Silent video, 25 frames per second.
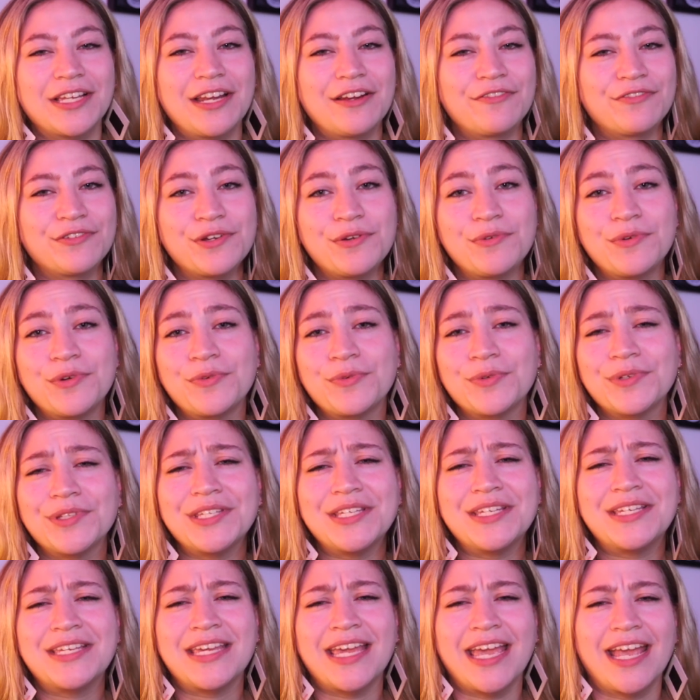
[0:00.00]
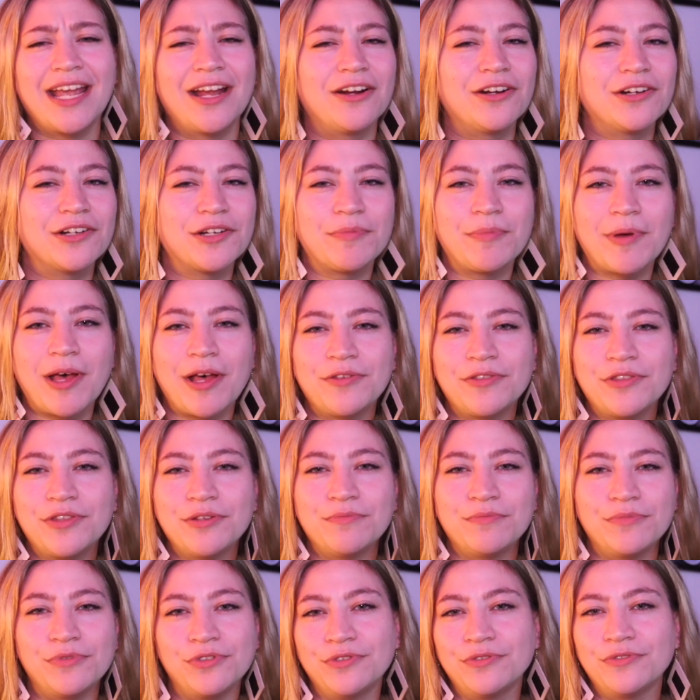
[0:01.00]
and everyone really cared about
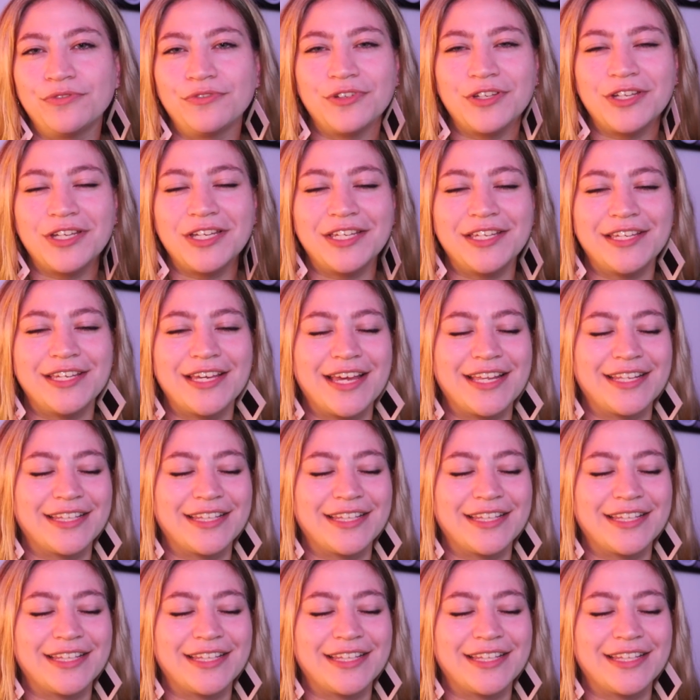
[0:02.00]
the movie